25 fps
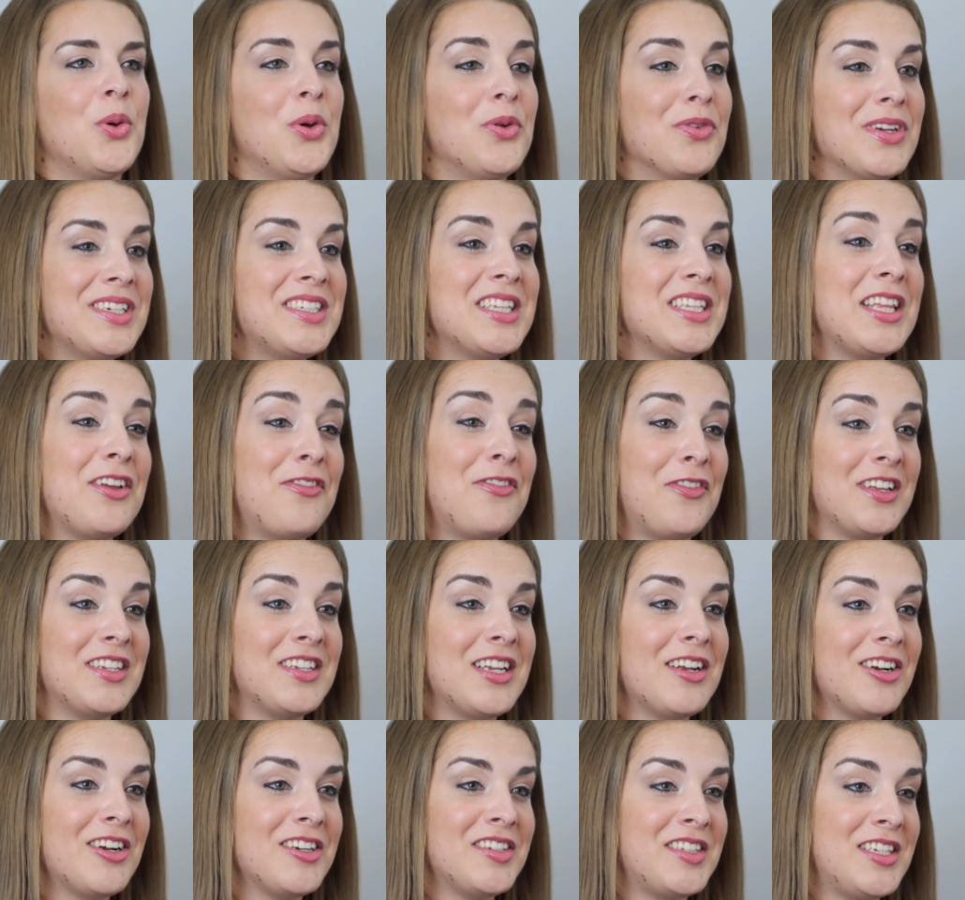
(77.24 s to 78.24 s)
We recently
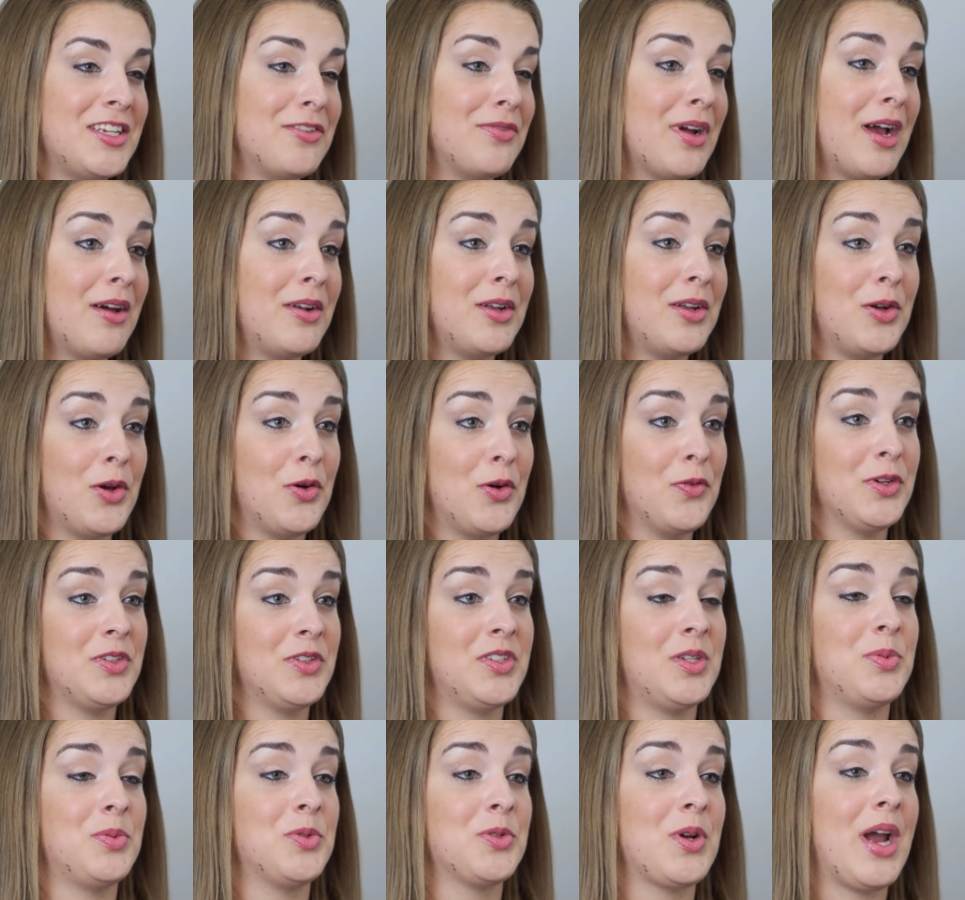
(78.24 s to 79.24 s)
filled out our seed round and
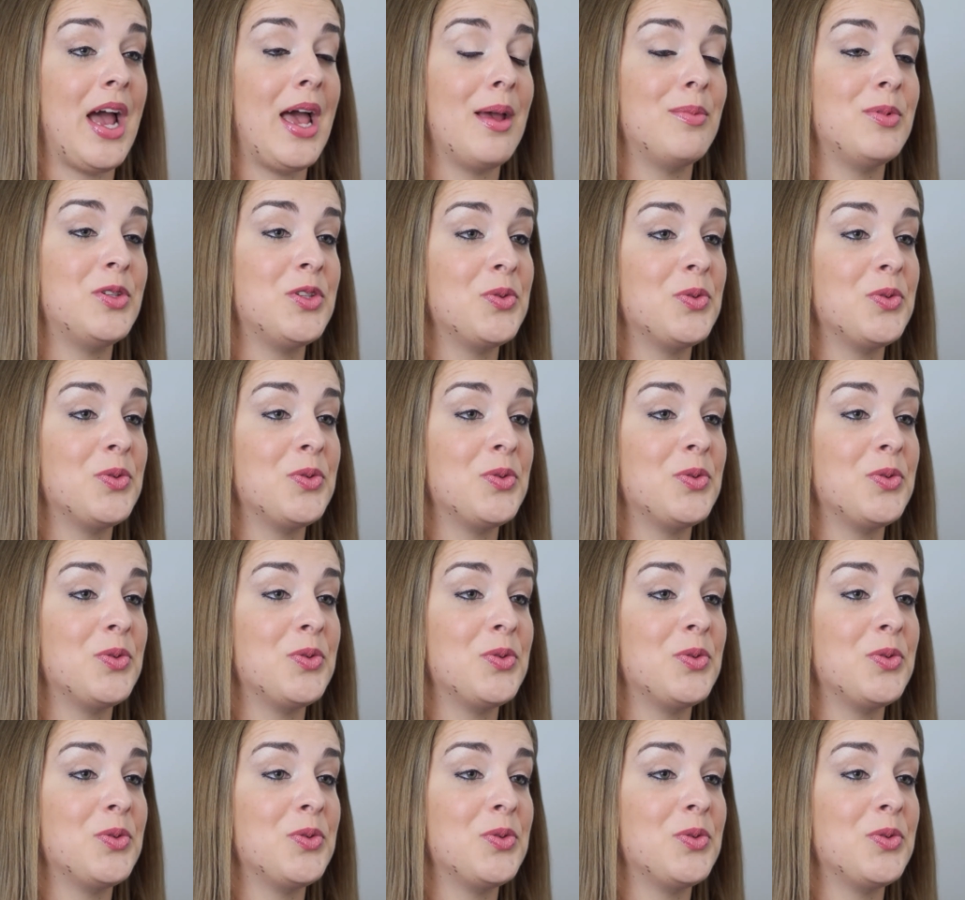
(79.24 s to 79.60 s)
oversubscribed,